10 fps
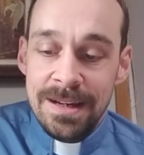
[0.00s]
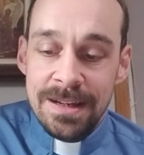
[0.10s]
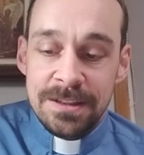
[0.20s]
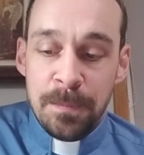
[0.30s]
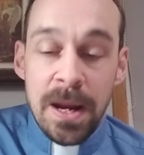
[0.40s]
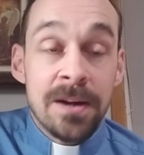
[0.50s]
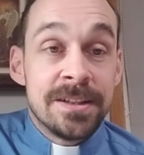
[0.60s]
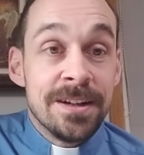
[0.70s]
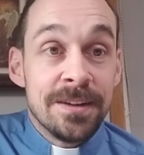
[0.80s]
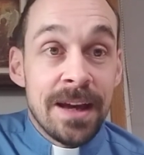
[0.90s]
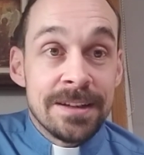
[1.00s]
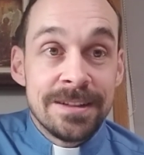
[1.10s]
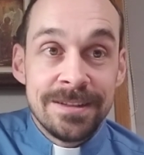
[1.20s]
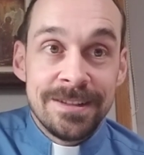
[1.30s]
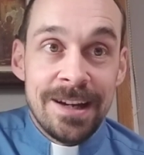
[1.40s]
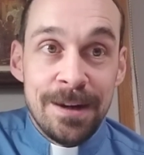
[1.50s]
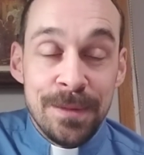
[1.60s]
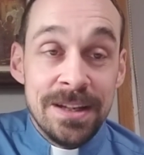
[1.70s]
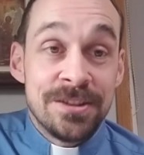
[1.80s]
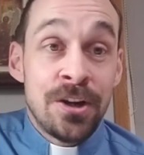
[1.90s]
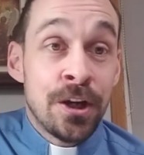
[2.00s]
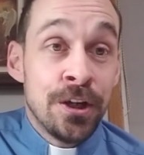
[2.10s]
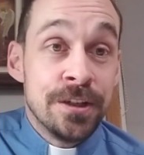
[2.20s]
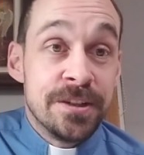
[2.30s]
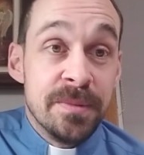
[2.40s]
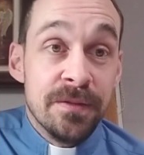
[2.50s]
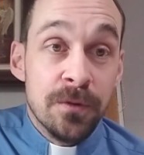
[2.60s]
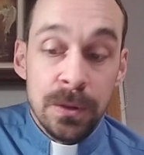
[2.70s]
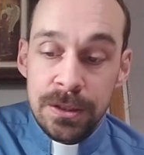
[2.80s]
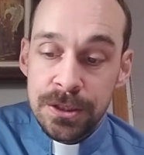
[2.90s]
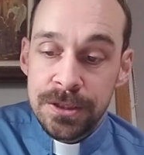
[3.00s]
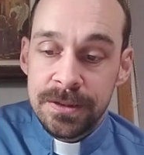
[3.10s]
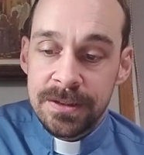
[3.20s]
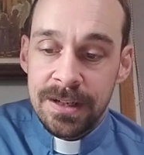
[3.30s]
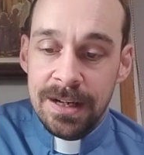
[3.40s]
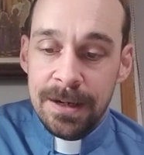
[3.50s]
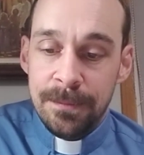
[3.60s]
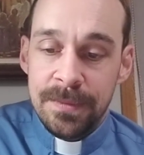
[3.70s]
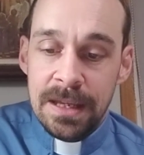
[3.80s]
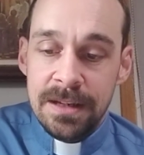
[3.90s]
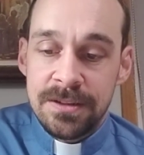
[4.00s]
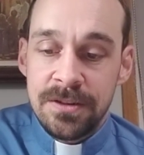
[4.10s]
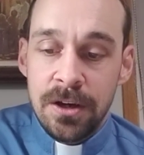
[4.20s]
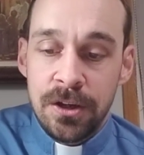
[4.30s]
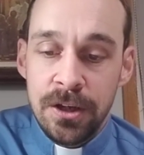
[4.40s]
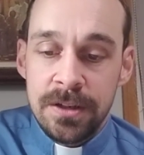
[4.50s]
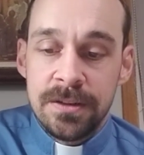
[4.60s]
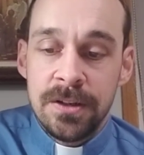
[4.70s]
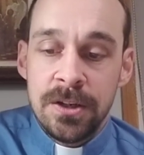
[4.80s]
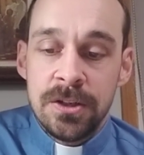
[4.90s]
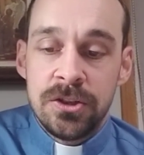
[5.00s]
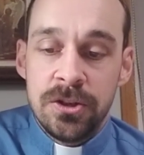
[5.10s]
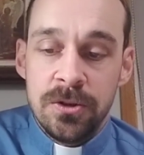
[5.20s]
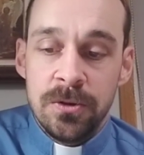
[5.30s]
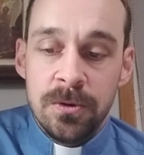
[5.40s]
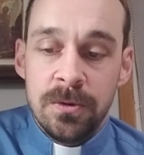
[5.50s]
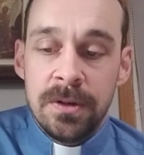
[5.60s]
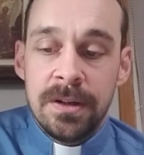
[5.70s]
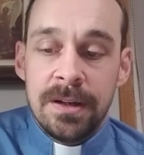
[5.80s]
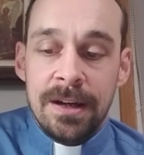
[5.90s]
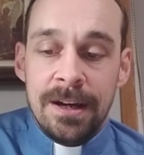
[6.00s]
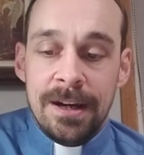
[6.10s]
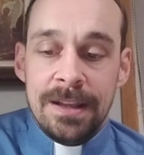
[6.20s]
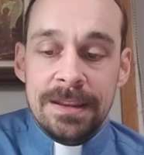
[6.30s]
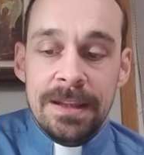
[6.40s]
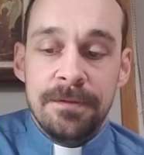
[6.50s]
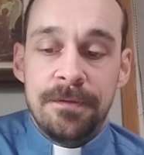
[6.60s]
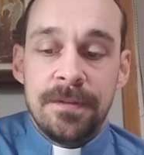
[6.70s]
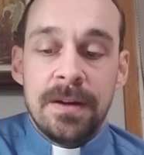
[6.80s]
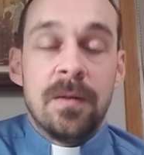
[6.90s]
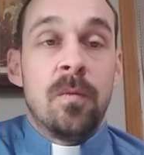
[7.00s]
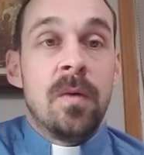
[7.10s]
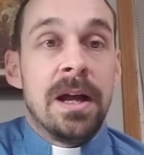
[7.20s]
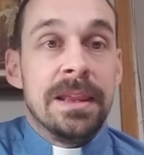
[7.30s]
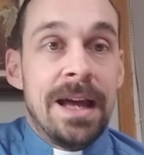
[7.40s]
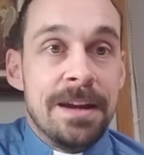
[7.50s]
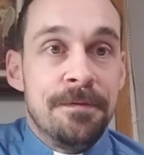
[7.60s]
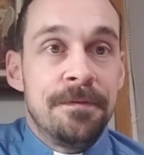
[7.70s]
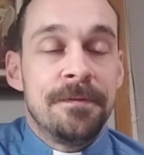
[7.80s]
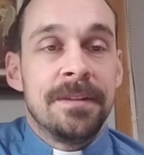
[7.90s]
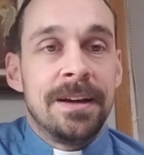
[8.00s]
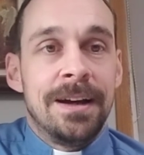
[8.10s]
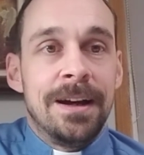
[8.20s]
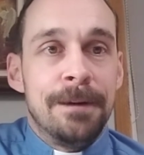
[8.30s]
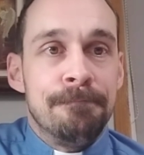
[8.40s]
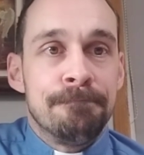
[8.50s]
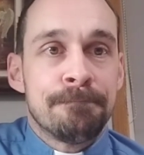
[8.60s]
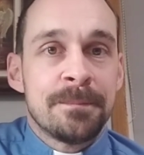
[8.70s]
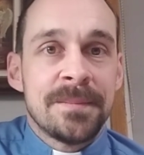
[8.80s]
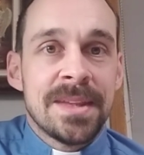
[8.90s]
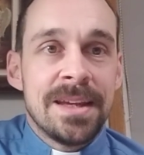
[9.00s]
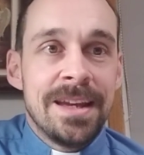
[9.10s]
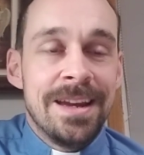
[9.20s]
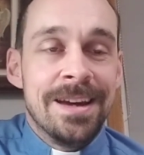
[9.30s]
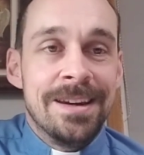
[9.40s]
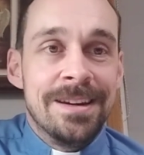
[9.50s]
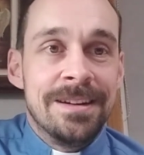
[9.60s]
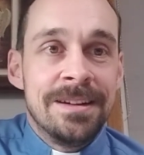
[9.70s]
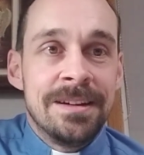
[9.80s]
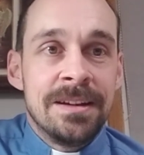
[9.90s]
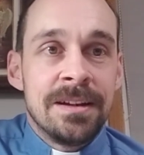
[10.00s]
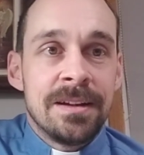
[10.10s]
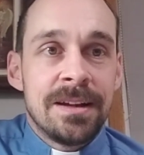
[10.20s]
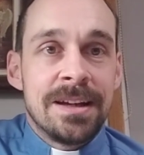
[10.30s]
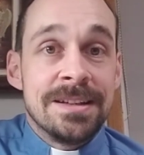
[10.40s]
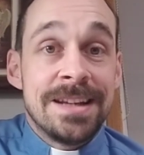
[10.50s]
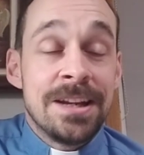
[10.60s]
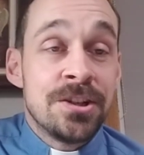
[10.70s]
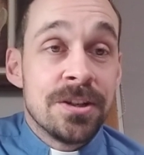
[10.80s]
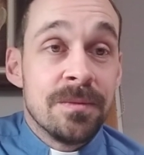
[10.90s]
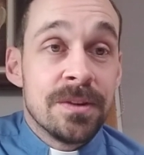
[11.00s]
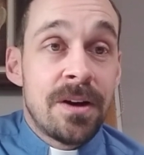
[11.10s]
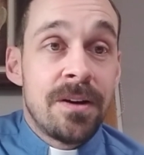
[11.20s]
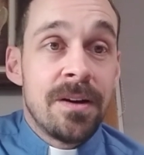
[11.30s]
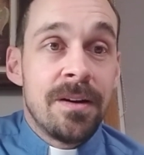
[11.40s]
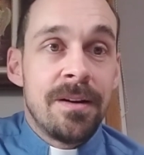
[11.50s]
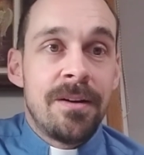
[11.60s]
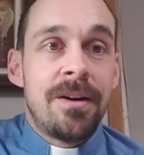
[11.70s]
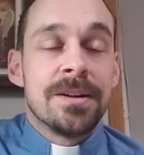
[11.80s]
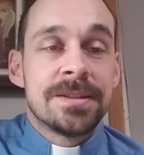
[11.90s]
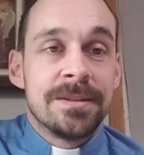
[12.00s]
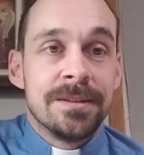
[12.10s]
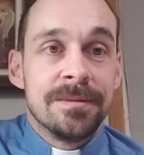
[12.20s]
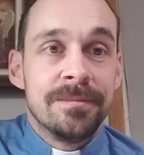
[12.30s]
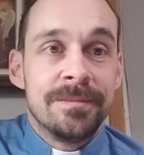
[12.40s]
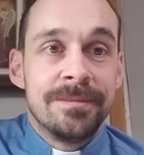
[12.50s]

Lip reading: It's apparent here that it is not good to be foolish. That it is not good to live a life in contention with hostile,